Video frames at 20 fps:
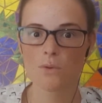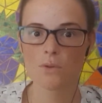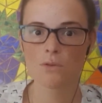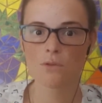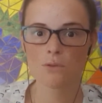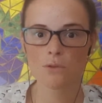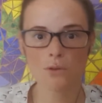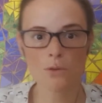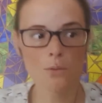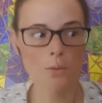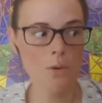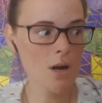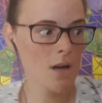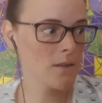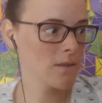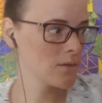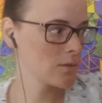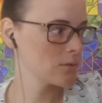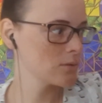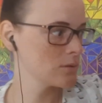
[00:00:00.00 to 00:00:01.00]
Do you
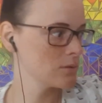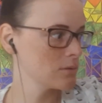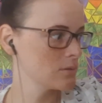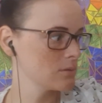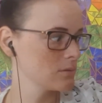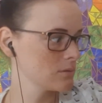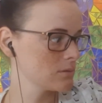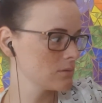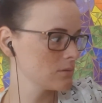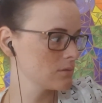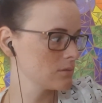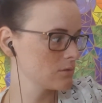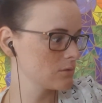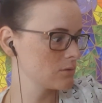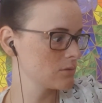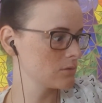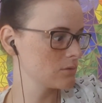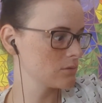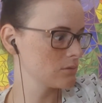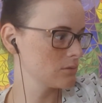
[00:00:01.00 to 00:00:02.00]
want to
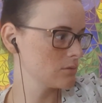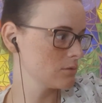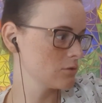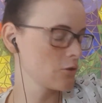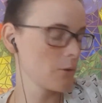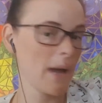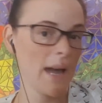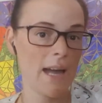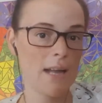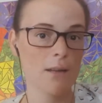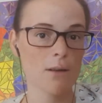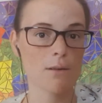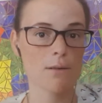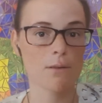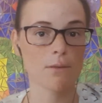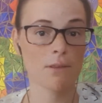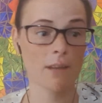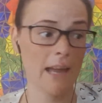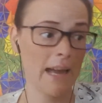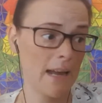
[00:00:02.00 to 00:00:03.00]

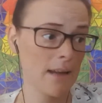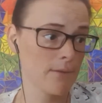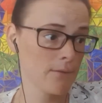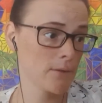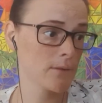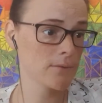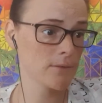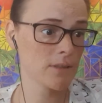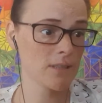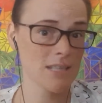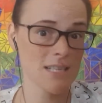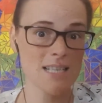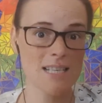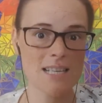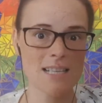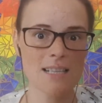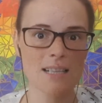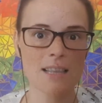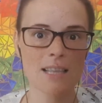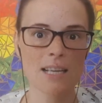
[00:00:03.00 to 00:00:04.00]
drive over this
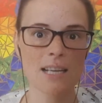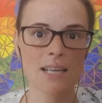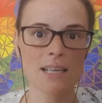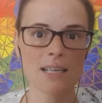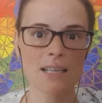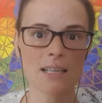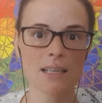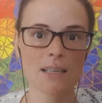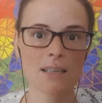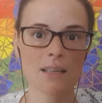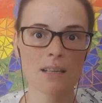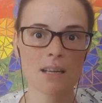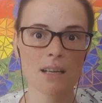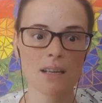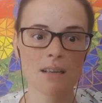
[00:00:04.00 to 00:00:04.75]
little lady?